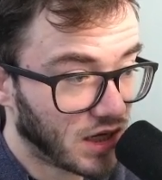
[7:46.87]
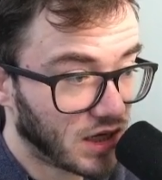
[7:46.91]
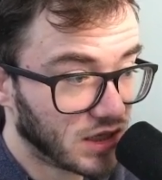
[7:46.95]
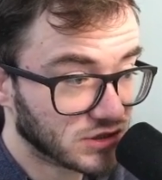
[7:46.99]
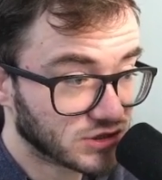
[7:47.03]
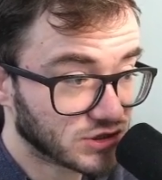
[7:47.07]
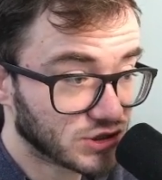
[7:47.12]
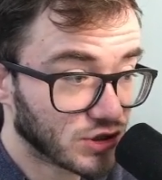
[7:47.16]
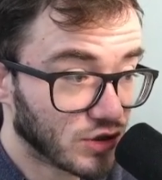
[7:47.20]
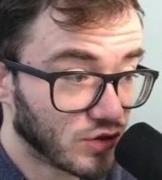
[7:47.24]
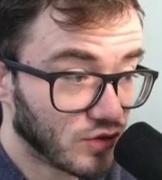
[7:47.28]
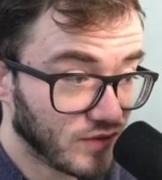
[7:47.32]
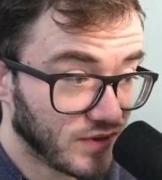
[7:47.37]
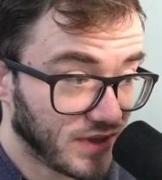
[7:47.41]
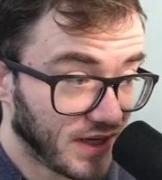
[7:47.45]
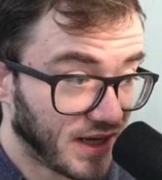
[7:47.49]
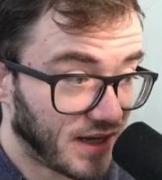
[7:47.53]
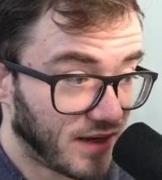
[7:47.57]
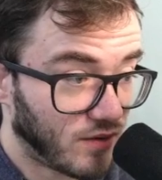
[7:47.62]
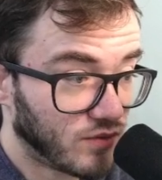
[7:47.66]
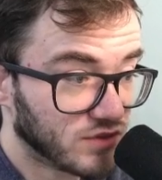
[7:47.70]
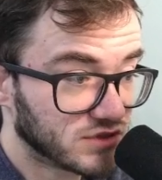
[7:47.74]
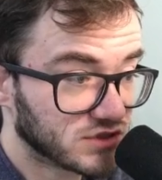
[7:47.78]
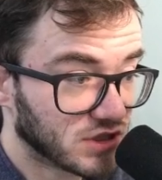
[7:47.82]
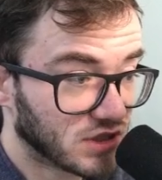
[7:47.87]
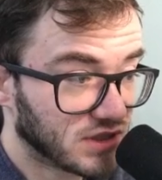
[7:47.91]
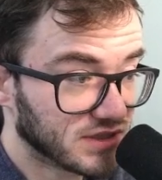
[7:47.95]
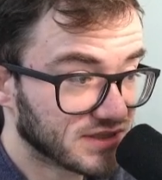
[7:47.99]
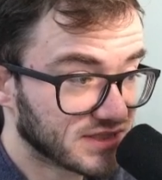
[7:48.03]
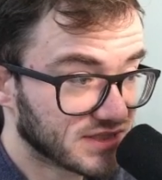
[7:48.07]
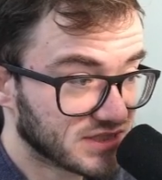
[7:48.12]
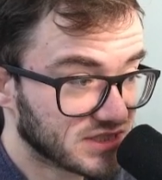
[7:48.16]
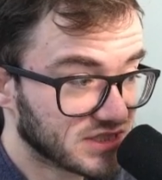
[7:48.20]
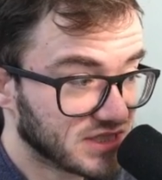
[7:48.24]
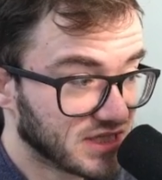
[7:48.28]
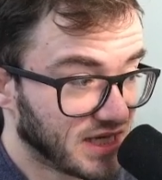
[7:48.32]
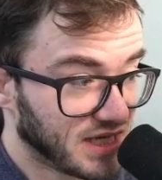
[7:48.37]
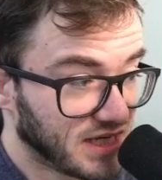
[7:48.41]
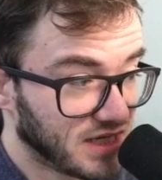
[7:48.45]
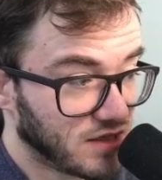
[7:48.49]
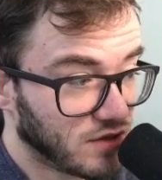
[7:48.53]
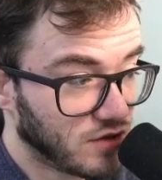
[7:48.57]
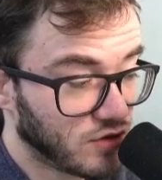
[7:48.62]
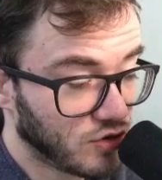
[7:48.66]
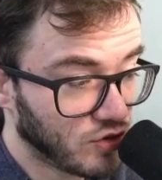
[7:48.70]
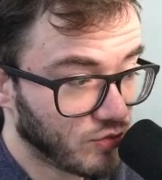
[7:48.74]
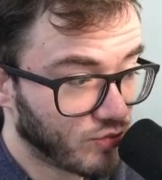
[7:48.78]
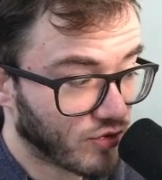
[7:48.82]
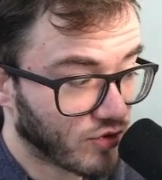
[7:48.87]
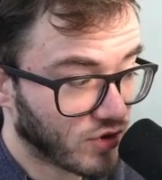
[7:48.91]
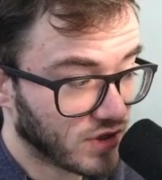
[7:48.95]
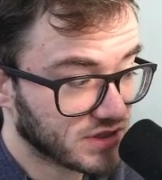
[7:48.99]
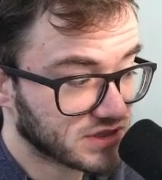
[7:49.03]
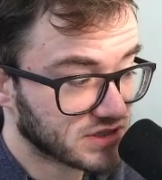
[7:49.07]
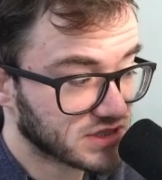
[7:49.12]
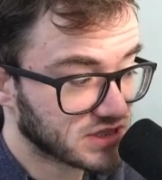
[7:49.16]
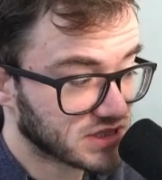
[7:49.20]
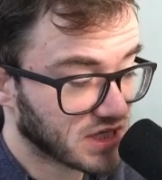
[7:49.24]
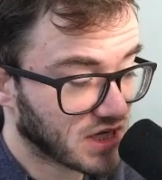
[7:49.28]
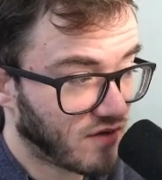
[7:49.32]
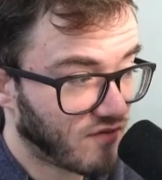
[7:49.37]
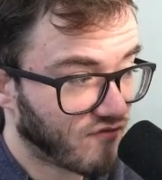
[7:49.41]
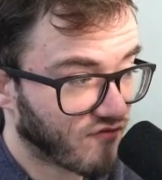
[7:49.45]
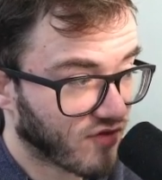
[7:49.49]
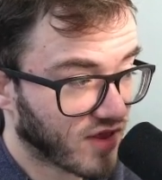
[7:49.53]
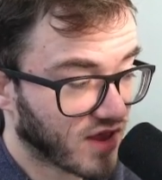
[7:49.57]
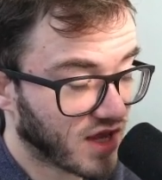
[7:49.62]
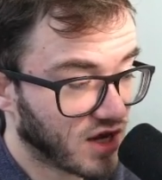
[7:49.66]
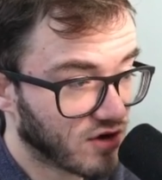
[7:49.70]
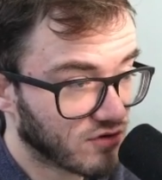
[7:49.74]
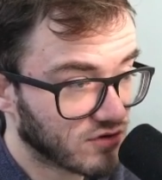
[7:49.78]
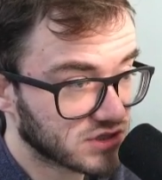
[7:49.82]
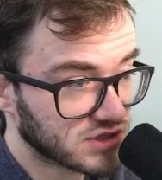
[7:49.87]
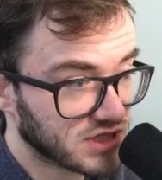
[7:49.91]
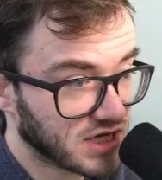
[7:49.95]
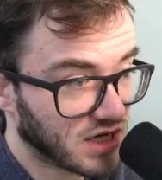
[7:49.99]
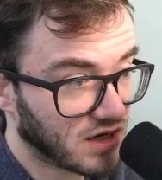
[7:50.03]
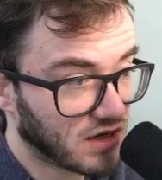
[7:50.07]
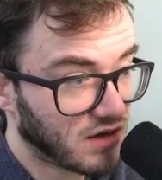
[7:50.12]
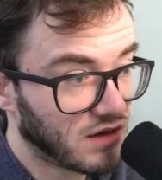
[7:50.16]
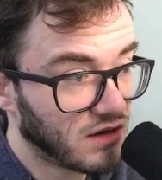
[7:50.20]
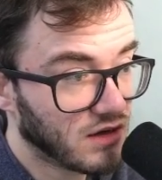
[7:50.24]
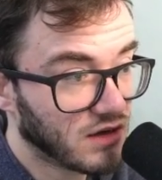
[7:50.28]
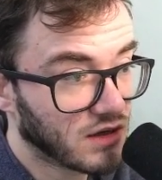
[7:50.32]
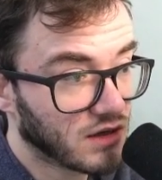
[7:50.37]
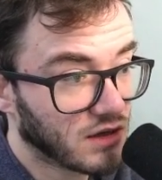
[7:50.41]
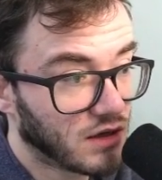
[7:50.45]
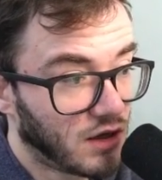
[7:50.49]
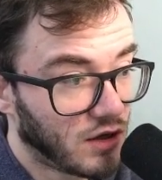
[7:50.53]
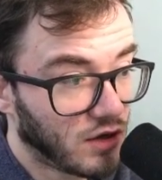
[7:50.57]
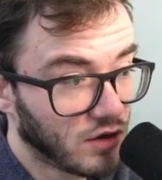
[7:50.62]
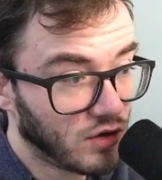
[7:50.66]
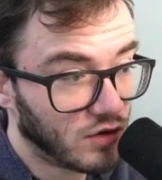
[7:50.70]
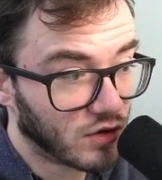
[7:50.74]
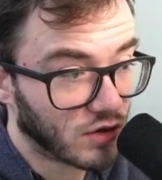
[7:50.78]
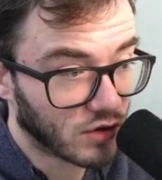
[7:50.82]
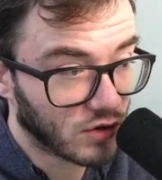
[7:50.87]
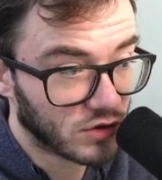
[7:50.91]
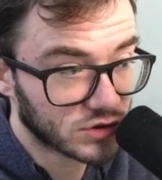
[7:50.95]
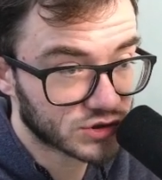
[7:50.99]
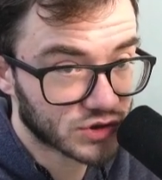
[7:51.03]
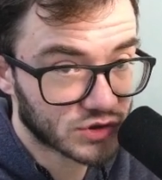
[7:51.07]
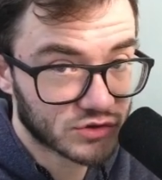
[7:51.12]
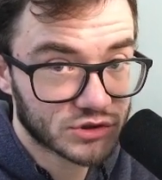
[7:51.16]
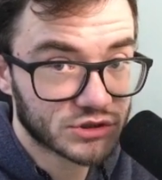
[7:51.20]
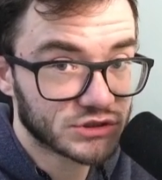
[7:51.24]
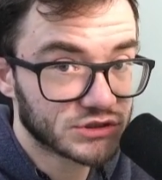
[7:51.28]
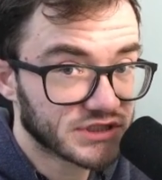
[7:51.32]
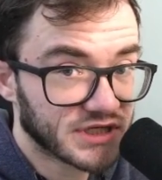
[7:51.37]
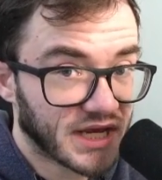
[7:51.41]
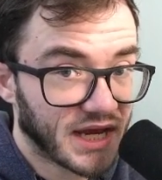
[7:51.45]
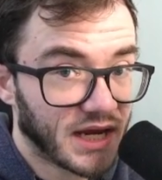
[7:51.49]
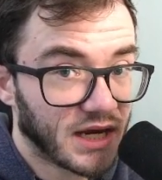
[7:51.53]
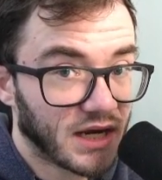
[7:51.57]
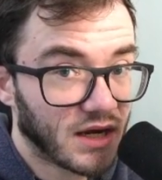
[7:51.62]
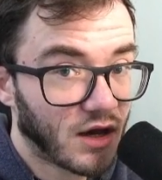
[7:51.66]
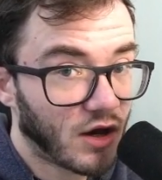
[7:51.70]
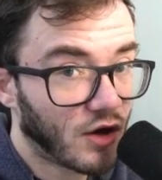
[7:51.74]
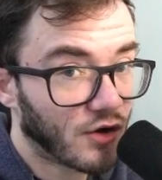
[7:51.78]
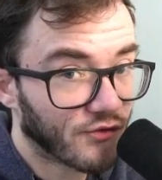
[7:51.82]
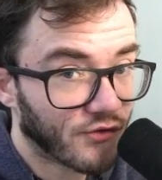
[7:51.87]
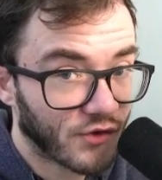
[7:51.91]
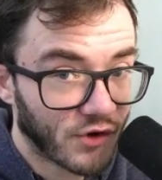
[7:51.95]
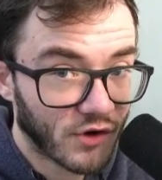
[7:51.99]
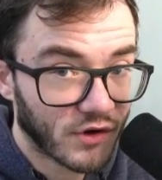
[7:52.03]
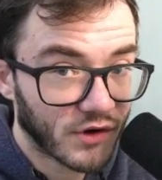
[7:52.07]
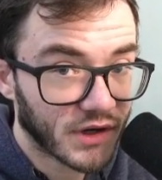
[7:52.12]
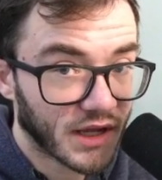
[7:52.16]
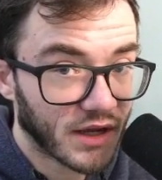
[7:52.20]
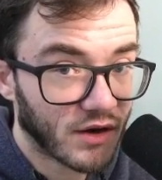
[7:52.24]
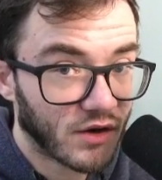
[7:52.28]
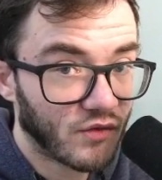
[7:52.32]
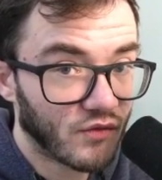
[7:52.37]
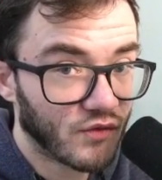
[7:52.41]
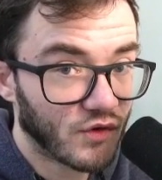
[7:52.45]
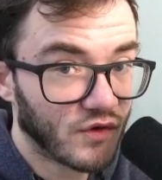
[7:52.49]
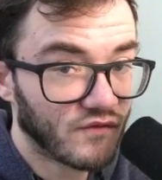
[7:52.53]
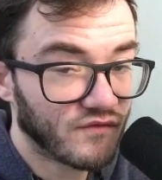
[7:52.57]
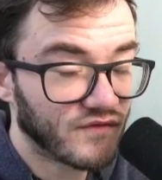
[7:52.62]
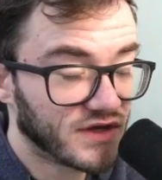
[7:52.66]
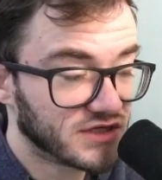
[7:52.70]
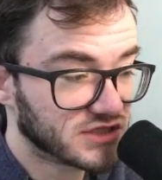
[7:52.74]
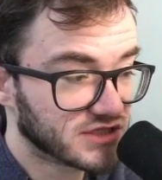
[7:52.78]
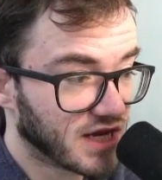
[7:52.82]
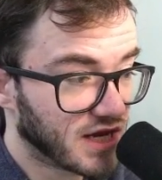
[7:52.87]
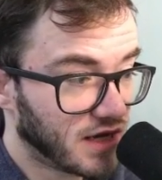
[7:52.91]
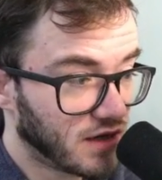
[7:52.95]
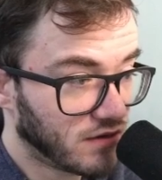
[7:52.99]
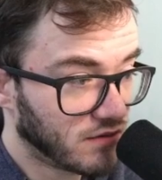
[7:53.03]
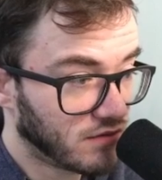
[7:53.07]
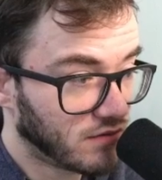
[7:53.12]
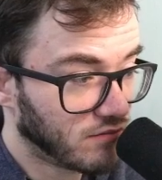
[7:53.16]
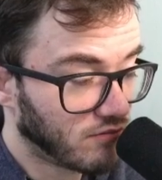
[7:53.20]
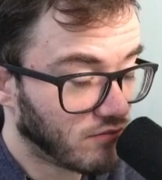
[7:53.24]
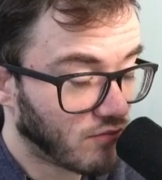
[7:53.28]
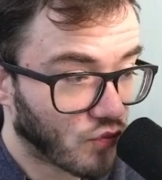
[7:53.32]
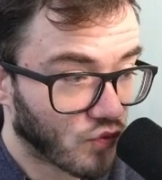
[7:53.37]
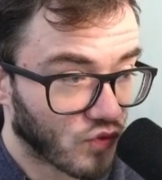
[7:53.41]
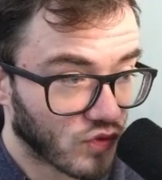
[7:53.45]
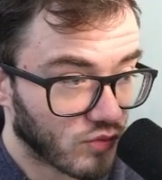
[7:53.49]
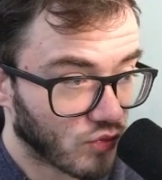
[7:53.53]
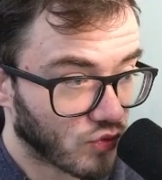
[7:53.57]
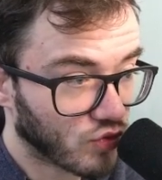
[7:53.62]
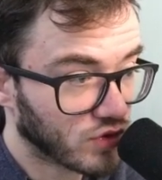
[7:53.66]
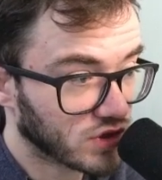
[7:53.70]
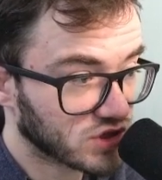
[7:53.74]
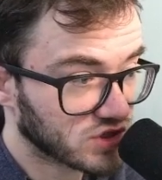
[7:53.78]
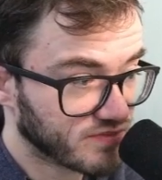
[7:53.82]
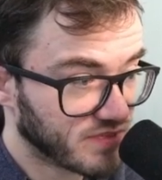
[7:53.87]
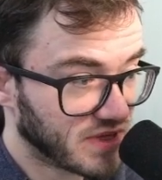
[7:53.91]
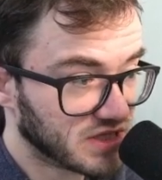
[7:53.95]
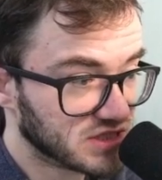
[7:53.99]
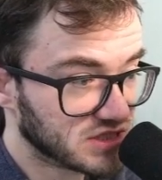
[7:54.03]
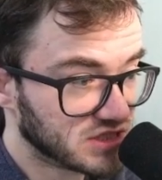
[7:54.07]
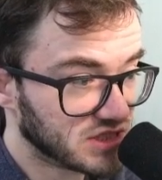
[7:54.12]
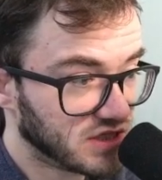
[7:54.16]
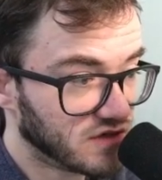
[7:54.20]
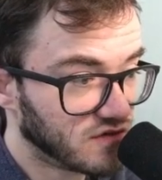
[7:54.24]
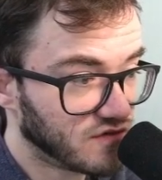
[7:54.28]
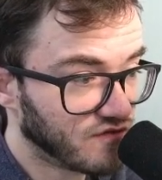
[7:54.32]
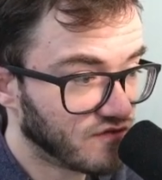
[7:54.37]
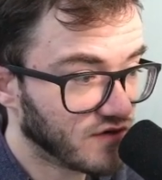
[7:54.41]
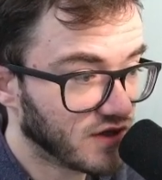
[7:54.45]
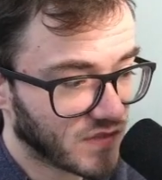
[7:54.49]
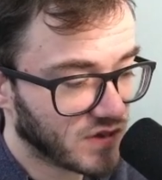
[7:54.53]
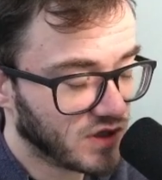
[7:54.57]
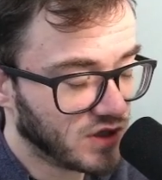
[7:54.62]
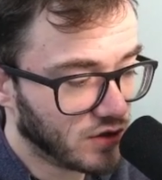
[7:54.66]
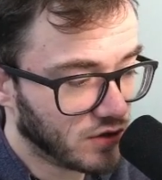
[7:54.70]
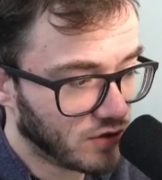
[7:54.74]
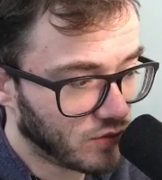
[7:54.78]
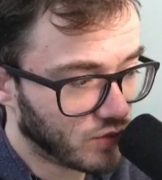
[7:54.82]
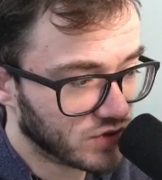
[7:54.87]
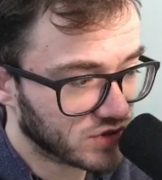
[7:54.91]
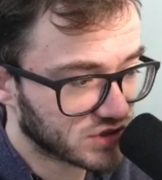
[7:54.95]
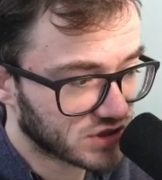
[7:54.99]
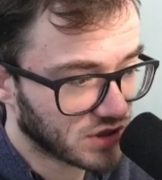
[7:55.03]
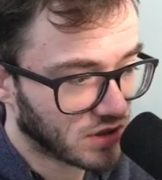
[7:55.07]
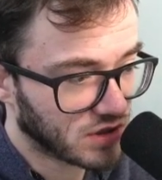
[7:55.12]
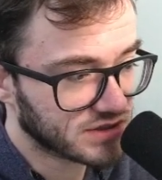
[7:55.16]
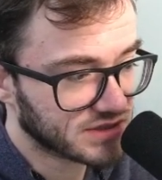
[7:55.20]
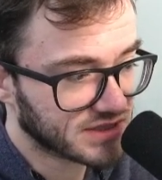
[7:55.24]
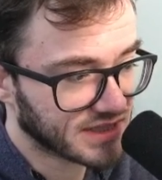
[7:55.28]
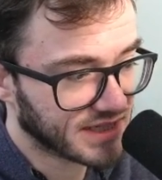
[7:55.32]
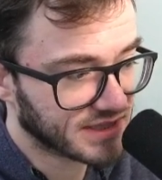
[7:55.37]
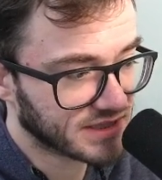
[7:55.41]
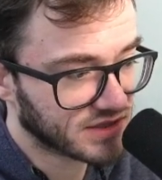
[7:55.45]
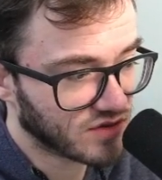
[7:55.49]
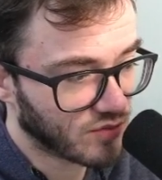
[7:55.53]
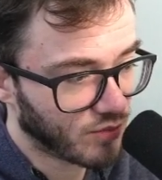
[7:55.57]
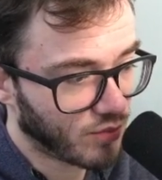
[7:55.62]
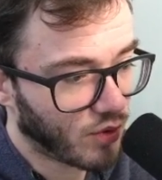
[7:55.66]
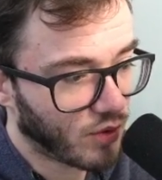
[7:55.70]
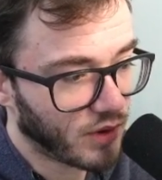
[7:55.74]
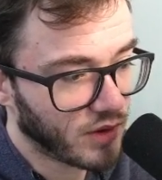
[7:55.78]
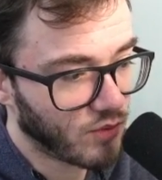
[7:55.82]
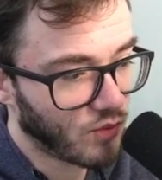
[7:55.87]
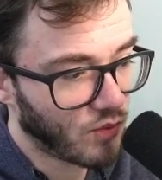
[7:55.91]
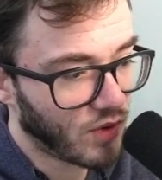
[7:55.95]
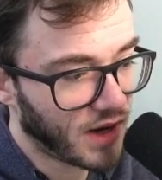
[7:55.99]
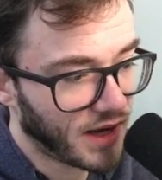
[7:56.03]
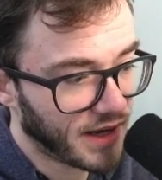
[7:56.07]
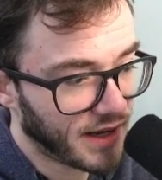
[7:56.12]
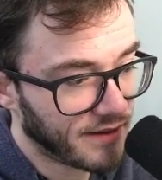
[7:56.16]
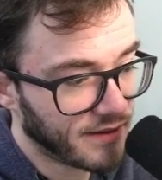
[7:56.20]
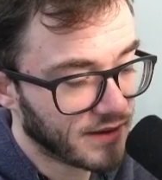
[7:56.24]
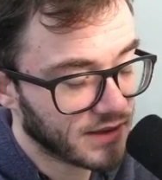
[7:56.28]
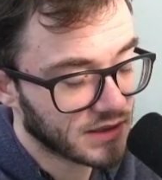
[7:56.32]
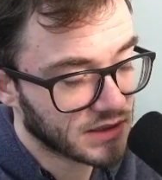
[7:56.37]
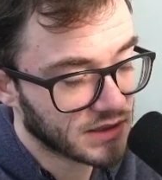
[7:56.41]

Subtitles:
So yeah, we're starting to see new prices come for the Giratina. Look, Lost Origin's getting harder and harder to get hold of. It's getting more and more expensive. You know, we're starting to get to the point where,